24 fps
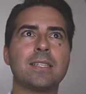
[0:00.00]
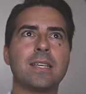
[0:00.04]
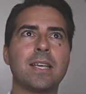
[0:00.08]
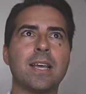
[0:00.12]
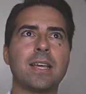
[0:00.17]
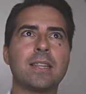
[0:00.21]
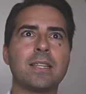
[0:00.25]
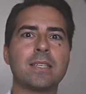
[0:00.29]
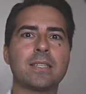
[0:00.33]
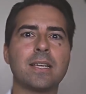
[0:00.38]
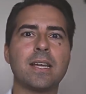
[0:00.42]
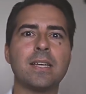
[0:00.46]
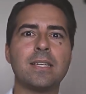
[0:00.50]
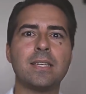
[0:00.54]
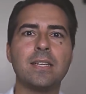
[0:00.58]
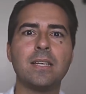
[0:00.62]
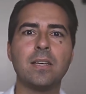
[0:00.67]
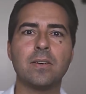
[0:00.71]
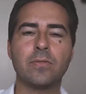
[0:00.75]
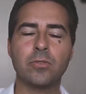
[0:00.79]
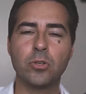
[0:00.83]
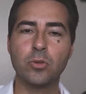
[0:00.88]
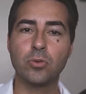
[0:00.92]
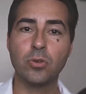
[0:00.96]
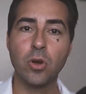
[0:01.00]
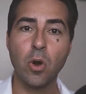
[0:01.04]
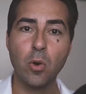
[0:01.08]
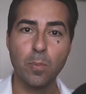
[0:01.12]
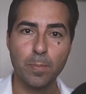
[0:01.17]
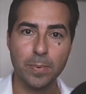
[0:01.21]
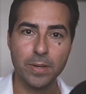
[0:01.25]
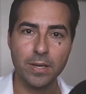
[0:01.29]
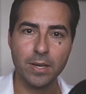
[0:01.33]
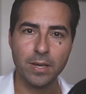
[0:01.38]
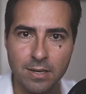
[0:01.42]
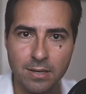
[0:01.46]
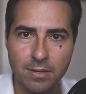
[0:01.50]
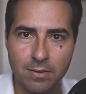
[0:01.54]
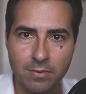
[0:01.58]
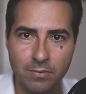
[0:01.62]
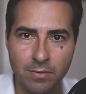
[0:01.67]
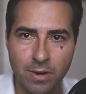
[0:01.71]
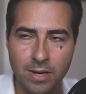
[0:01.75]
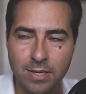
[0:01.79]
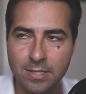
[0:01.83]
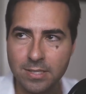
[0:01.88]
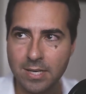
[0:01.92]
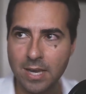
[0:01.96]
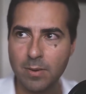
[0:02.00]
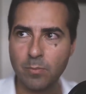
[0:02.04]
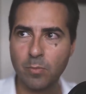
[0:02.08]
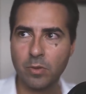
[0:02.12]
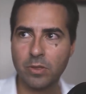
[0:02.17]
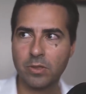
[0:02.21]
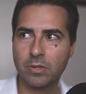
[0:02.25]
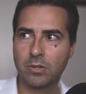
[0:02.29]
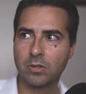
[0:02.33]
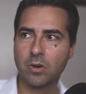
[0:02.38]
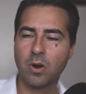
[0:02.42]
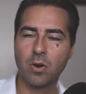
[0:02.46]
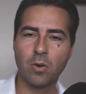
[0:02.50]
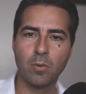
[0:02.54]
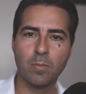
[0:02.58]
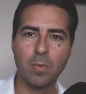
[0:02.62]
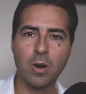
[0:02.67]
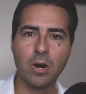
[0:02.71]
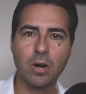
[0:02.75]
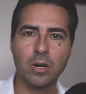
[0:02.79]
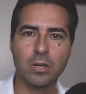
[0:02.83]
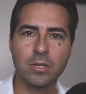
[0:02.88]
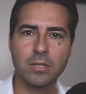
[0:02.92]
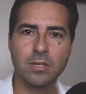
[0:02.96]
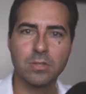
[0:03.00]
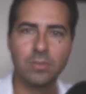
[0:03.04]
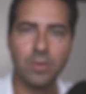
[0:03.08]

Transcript: He had this idea of utopia, right? Same with Karl Marx.